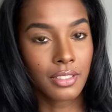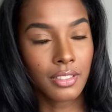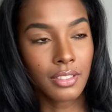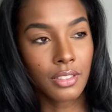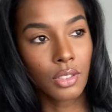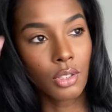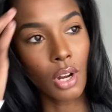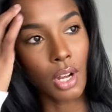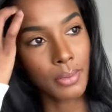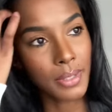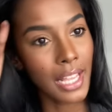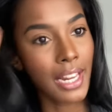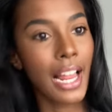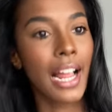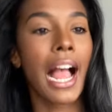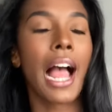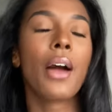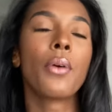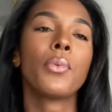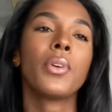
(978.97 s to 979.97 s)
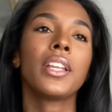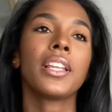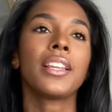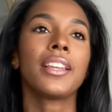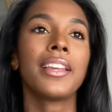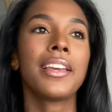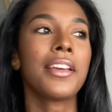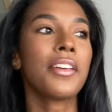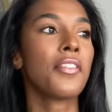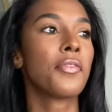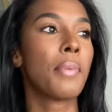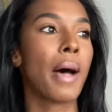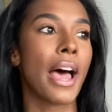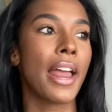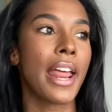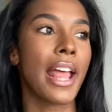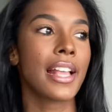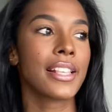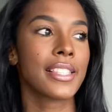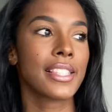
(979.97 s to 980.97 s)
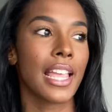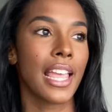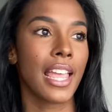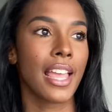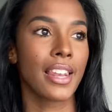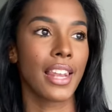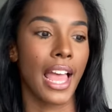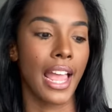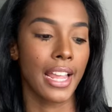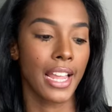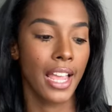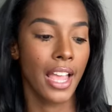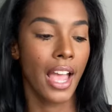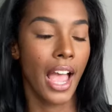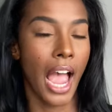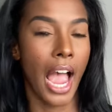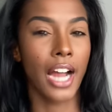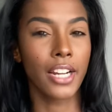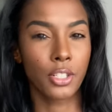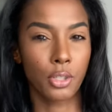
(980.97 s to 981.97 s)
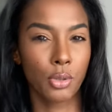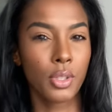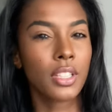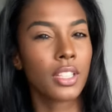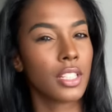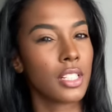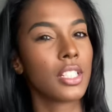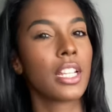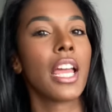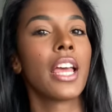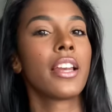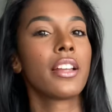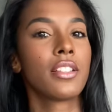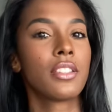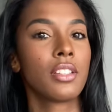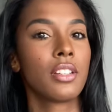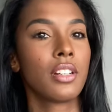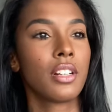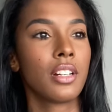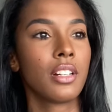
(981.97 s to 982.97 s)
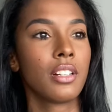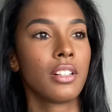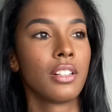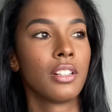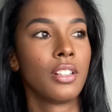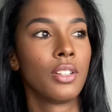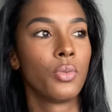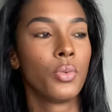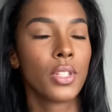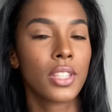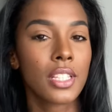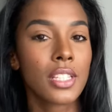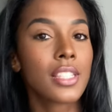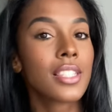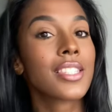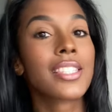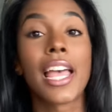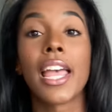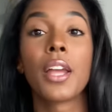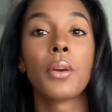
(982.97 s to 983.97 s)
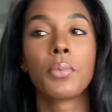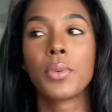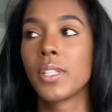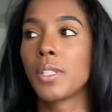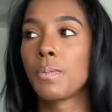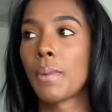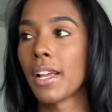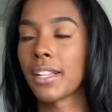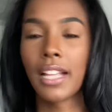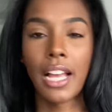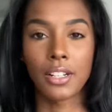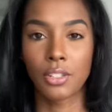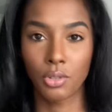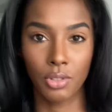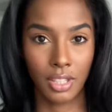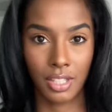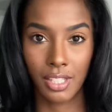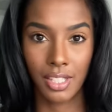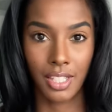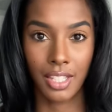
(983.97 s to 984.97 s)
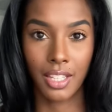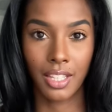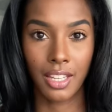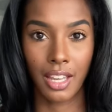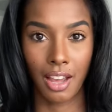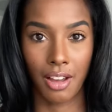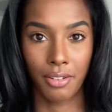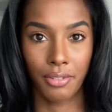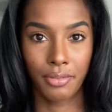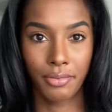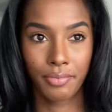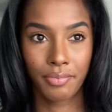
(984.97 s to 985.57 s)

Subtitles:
You know what I'm saying? Like, I really live by that saying. Like, I treat the janitor with the same respect I treat the CEO.